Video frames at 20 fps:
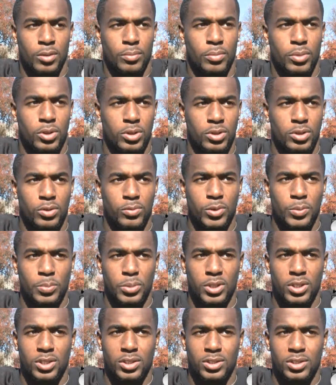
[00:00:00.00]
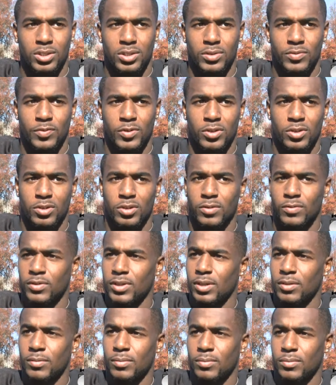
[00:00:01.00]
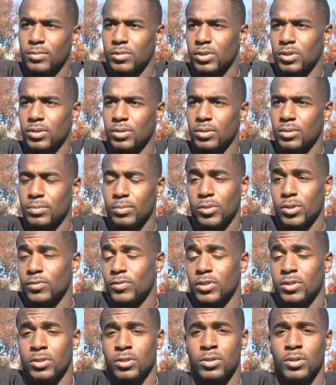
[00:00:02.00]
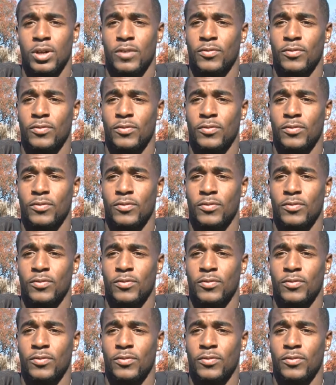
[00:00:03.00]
But, you know, we play just as physical, if not, you know, more physical.